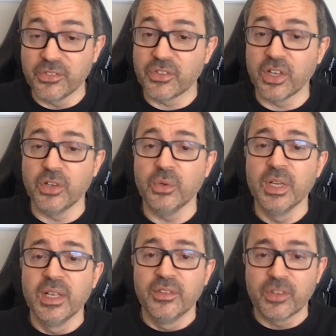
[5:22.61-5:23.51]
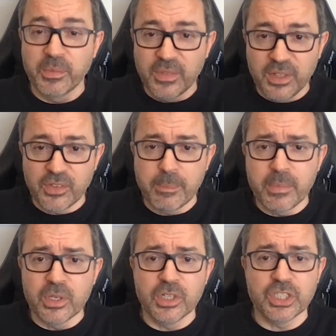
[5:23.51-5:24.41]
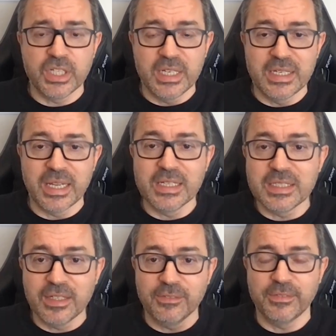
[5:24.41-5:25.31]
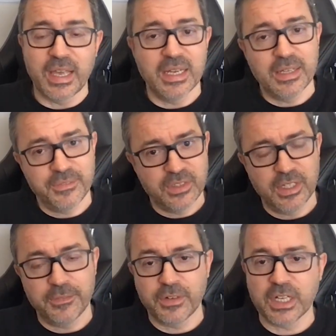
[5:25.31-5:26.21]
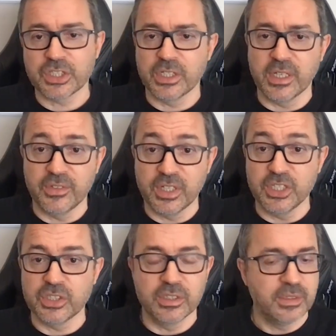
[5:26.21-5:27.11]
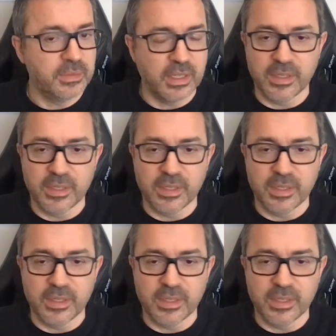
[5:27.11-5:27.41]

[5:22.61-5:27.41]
And so some of these emerging native NFT fractionalization